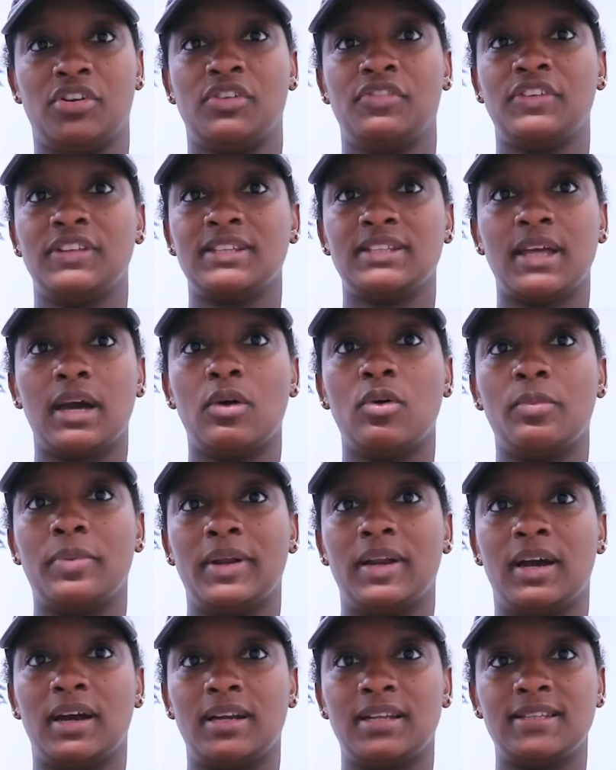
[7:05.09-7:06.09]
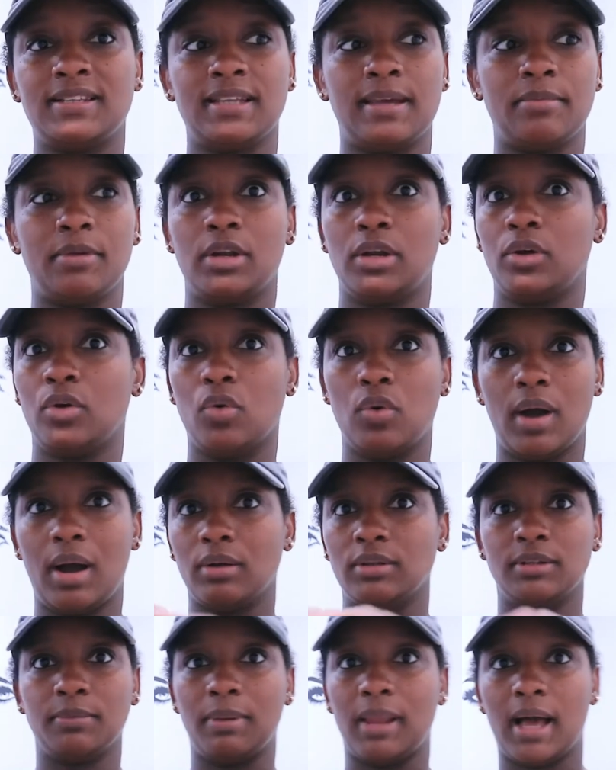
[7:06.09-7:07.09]
If it's not open, honestly, I'm gonna go
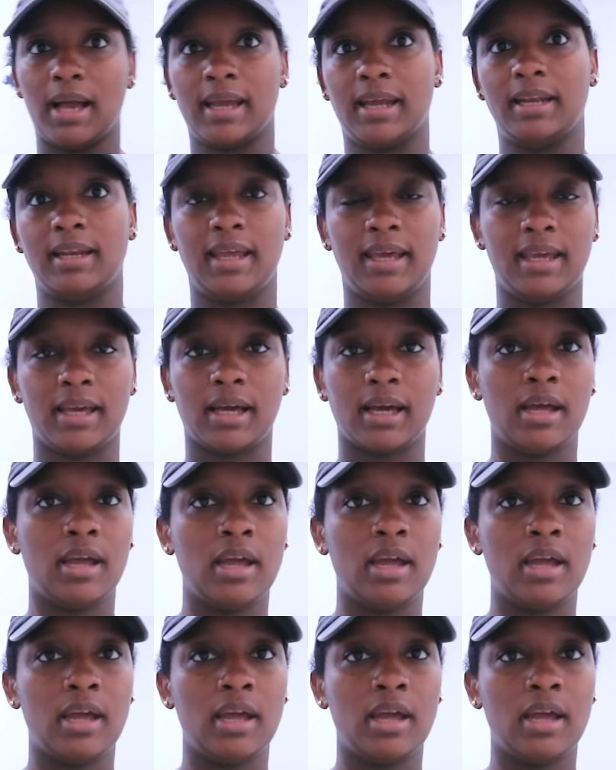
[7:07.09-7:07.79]
out the block and like